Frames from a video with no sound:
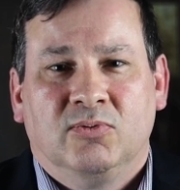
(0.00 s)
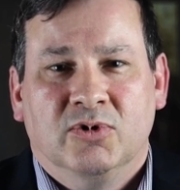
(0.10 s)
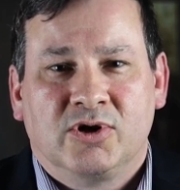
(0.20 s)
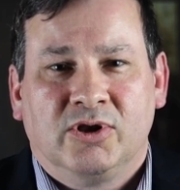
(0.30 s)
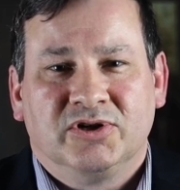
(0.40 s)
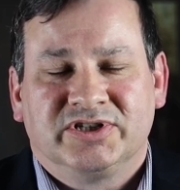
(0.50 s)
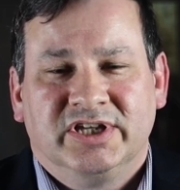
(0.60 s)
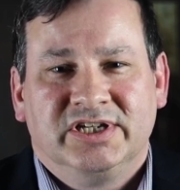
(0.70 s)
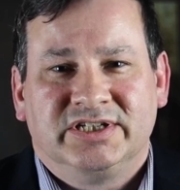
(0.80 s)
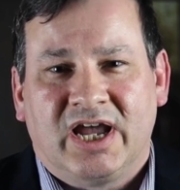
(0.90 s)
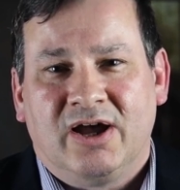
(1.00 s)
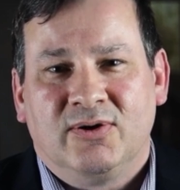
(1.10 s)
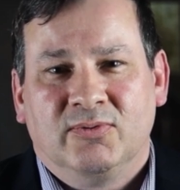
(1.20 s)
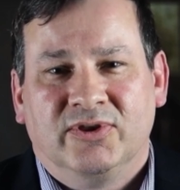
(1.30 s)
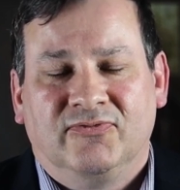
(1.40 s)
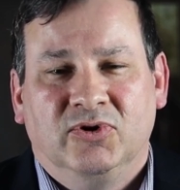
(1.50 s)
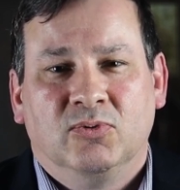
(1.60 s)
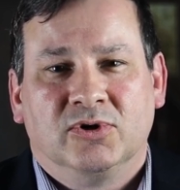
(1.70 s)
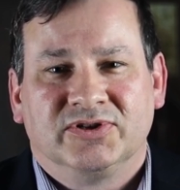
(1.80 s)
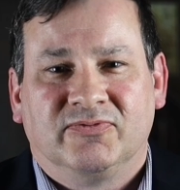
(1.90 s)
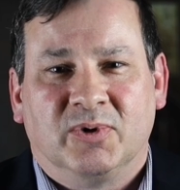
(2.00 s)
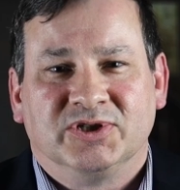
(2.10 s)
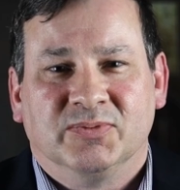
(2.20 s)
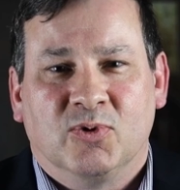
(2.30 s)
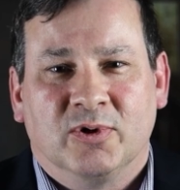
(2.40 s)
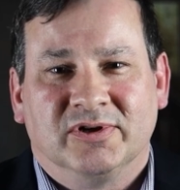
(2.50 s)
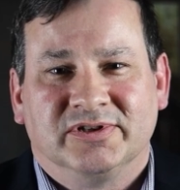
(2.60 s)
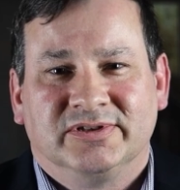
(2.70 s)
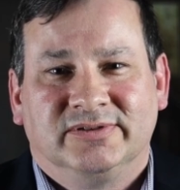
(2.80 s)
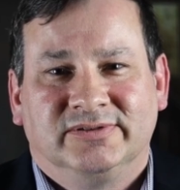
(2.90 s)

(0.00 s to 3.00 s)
We'll close things out with a few words from our supporters.